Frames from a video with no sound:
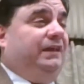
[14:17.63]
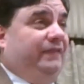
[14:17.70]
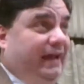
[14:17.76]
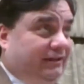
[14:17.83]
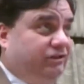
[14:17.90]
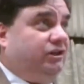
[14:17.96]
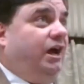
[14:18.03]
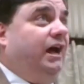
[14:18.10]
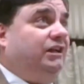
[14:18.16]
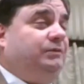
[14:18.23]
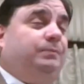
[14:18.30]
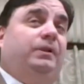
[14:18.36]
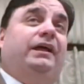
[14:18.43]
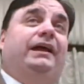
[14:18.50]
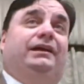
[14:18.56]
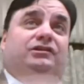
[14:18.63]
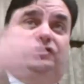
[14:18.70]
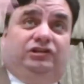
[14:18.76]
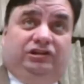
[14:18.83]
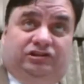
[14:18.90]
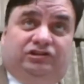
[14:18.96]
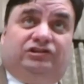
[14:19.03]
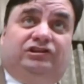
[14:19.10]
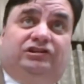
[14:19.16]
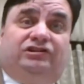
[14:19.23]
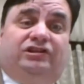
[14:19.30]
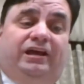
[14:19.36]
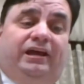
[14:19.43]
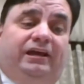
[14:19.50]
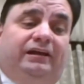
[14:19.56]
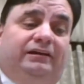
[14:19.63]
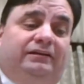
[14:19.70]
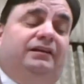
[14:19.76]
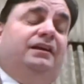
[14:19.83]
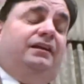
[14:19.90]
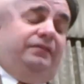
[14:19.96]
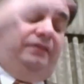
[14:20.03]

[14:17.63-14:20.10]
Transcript: That's God's plan. Jesus is the head,